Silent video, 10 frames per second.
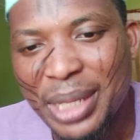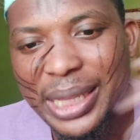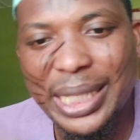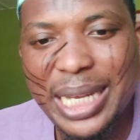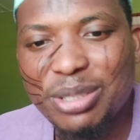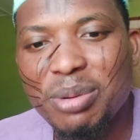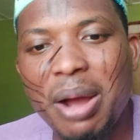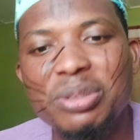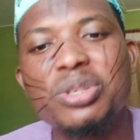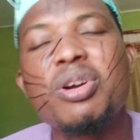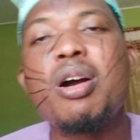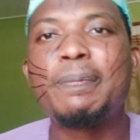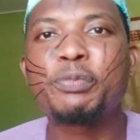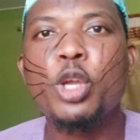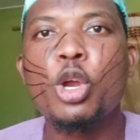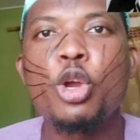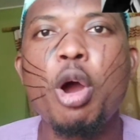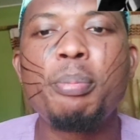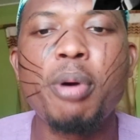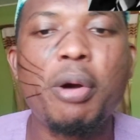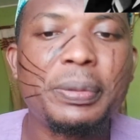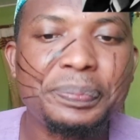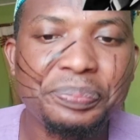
The next one, what would you call gombo?